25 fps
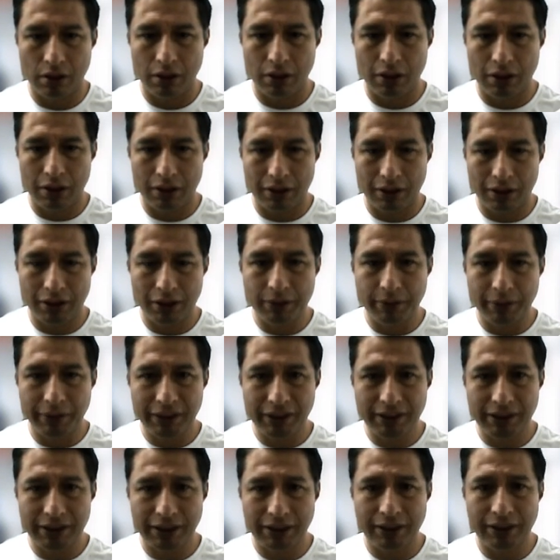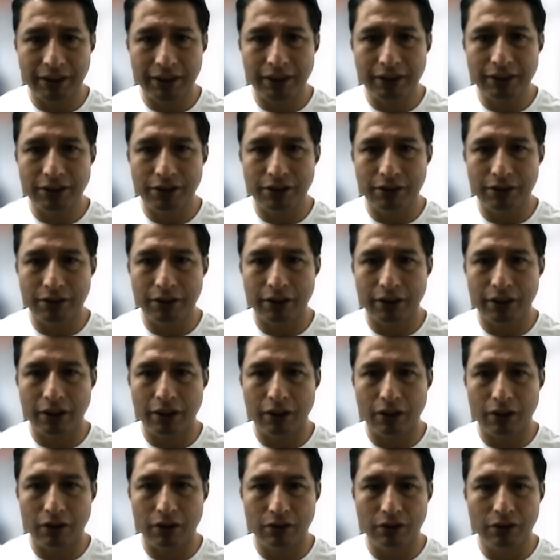This presentation
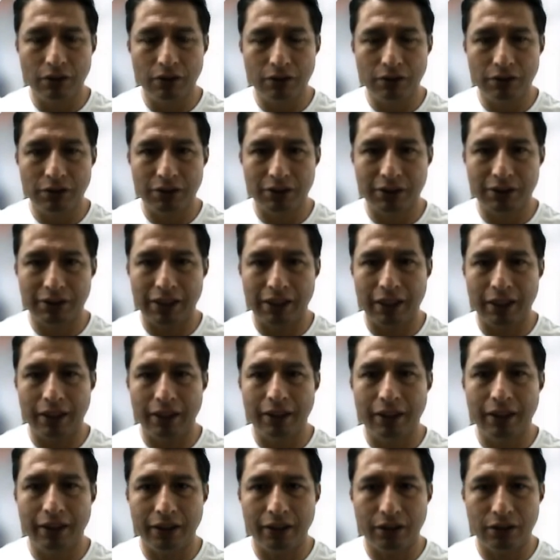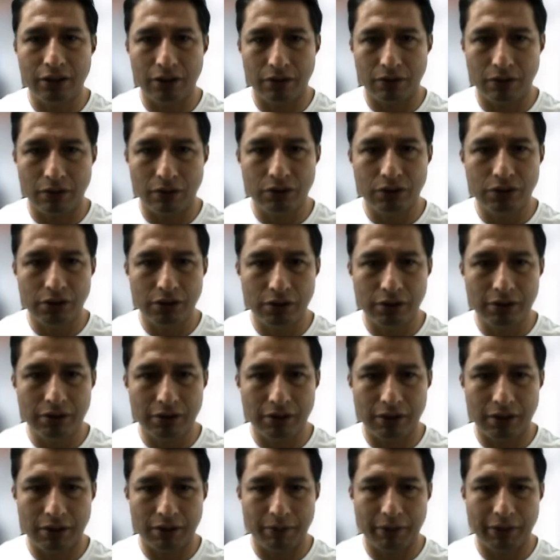includes an introduction,
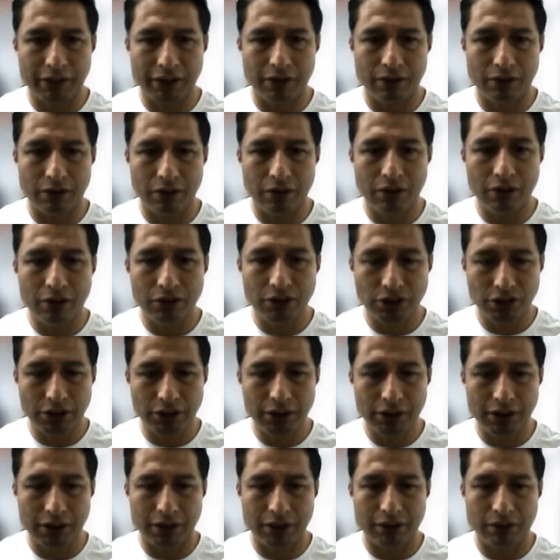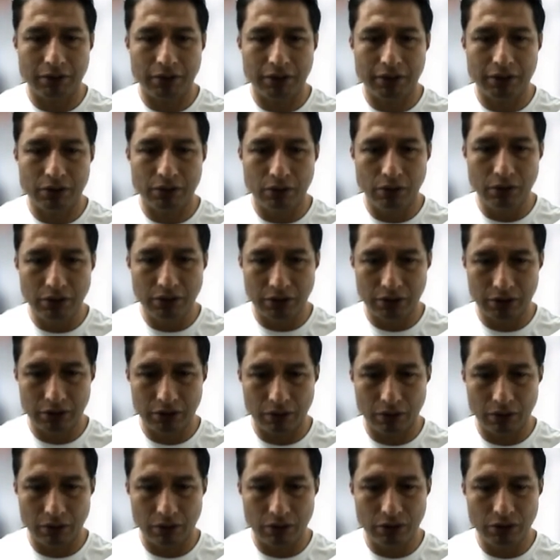methodology, results,
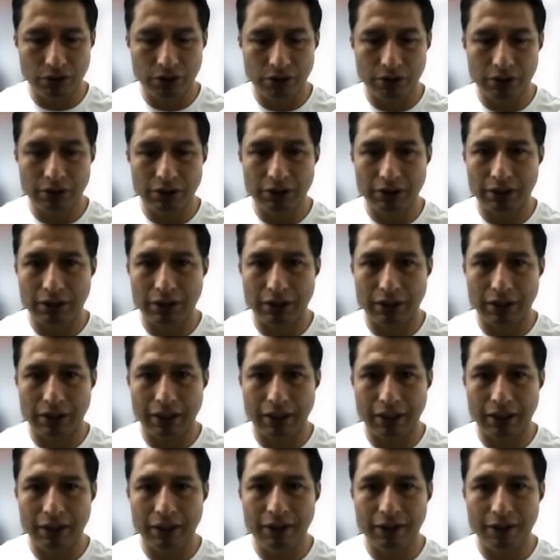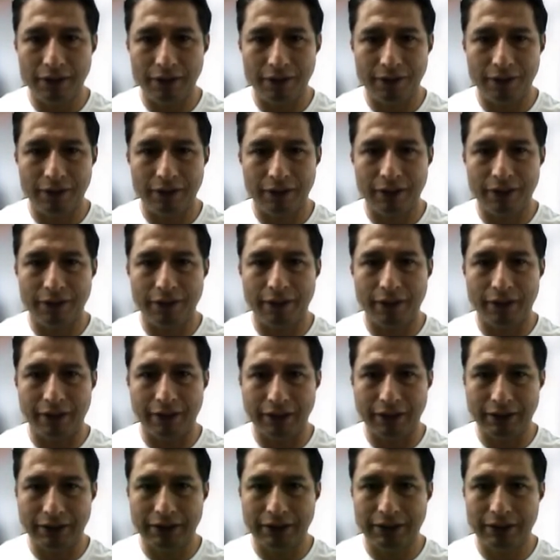conclusions, and
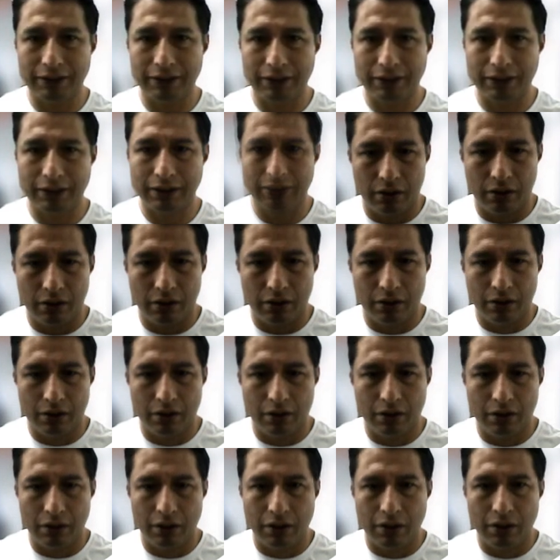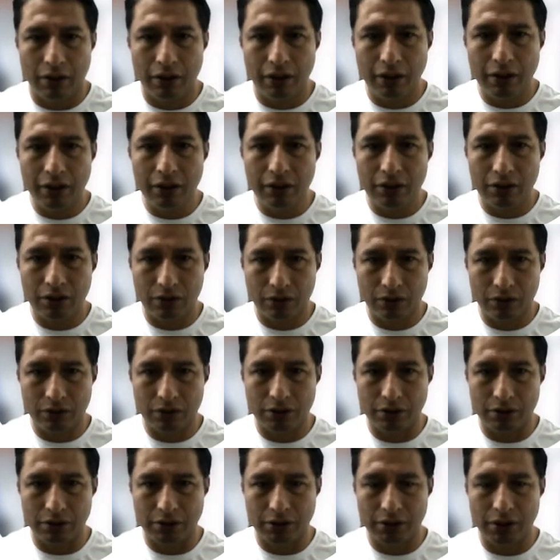reference. Introduction.
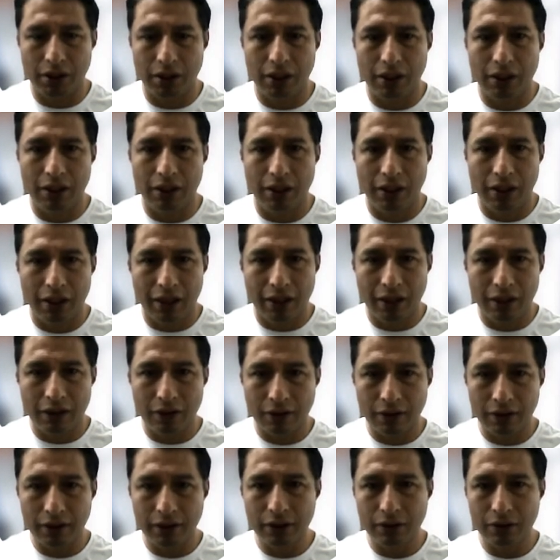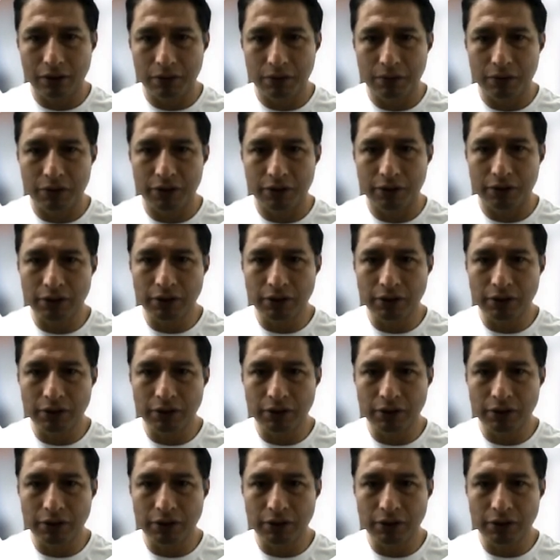According to Muñoz,